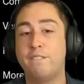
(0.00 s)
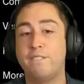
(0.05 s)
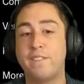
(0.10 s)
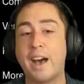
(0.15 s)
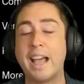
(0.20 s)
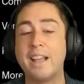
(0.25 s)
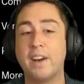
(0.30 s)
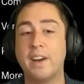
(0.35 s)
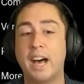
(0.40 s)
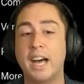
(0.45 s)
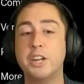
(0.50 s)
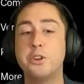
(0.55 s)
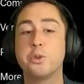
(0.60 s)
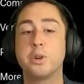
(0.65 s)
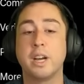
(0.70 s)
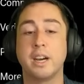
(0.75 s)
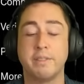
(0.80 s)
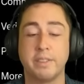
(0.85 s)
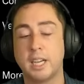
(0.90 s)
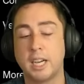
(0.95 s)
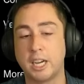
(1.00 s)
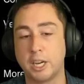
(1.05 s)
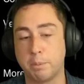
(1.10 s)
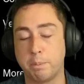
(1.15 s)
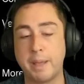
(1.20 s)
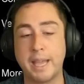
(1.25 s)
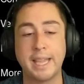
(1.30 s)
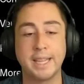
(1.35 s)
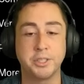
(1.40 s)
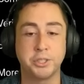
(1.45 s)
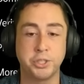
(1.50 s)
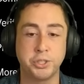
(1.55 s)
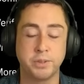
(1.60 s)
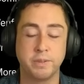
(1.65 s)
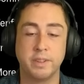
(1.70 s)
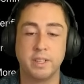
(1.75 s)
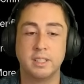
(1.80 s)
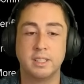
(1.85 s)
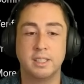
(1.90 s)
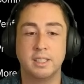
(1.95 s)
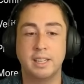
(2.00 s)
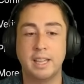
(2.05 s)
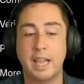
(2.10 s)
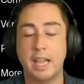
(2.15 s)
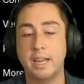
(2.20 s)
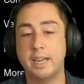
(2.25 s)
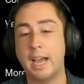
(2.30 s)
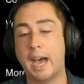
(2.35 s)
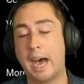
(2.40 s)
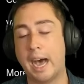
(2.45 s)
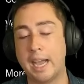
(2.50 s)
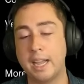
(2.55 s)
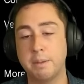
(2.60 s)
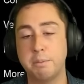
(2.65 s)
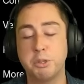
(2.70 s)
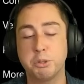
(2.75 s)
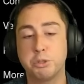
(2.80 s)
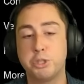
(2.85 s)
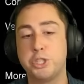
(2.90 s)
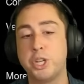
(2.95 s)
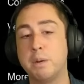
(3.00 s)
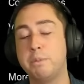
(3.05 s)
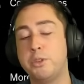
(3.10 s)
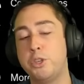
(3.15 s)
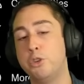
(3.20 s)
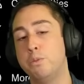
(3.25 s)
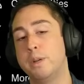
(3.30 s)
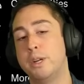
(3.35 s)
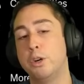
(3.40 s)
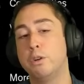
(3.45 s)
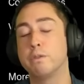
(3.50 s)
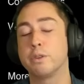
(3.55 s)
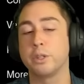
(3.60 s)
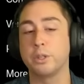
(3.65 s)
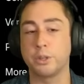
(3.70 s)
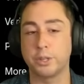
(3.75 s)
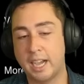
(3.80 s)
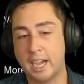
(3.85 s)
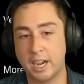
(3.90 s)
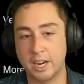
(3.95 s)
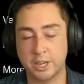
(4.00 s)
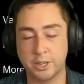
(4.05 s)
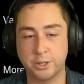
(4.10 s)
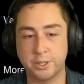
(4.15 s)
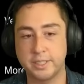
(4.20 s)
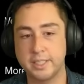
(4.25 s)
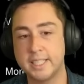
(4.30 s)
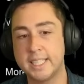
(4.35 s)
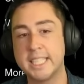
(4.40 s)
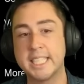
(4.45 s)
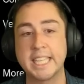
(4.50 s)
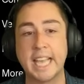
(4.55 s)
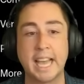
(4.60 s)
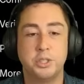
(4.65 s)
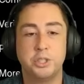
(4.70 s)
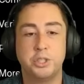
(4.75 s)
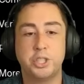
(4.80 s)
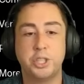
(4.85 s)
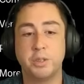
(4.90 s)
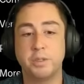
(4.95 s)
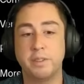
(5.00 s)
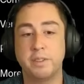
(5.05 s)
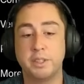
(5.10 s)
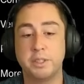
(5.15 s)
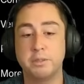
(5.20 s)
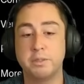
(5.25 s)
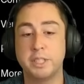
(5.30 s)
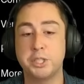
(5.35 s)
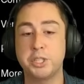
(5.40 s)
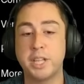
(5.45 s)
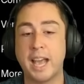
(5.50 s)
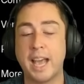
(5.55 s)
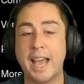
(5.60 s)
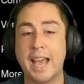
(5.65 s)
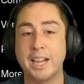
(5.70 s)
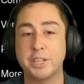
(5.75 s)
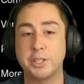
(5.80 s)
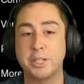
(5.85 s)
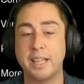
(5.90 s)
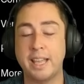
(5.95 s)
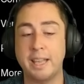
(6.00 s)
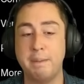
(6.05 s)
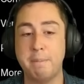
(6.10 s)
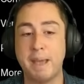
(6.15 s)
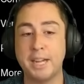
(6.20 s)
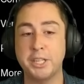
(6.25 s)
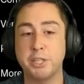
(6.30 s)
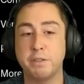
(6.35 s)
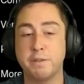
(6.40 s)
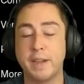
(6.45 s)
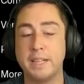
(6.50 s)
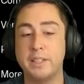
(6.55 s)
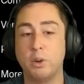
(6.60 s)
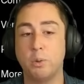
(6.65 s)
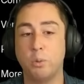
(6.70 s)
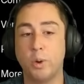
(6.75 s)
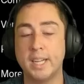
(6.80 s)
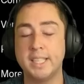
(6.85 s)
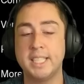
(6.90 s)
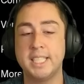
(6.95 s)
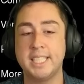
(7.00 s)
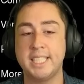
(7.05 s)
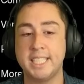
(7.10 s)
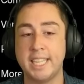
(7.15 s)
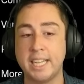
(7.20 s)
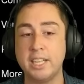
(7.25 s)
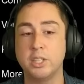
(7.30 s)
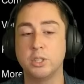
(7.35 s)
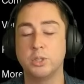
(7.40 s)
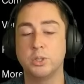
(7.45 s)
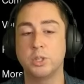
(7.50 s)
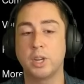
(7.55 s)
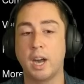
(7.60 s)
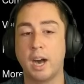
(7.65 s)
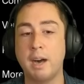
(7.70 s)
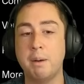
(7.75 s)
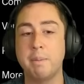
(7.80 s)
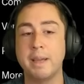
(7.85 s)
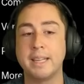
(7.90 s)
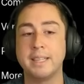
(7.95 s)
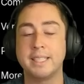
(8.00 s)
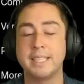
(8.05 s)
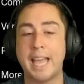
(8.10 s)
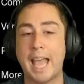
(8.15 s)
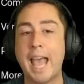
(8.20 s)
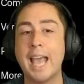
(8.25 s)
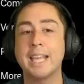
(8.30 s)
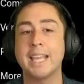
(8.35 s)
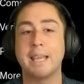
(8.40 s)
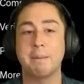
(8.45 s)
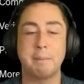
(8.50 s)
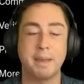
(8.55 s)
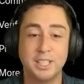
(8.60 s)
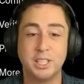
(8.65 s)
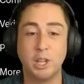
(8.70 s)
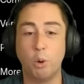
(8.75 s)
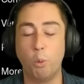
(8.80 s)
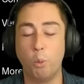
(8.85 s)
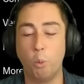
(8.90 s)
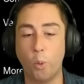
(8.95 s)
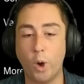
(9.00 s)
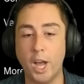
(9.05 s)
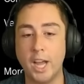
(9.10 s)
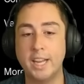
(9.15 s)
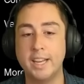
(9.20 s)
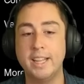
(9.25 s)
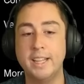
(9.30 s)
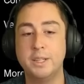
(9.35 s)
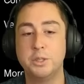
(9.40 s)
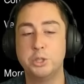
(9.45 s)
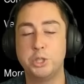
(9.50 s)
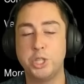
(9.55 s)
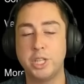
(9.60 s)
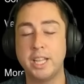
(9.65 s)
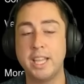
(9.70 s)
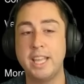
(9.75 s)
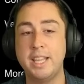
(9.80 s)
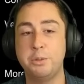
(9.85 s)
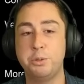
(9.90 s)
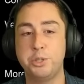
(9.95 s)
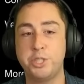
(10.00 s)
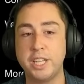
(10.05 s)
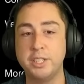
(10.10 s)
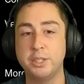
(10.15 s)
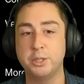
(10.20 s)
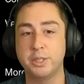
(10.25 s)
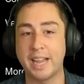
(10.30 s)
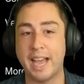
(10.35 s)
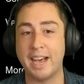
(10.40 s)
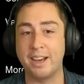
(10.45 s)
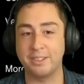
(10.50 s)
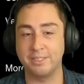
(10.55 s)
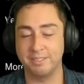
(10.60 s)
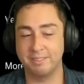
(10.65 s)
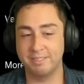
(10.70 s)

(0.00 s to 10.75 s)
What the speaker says: 500 of you are pigs, and I am your subhuman overlord, according to this guy. So this guy actually, he managed to find the one single comment tagging me. He singled out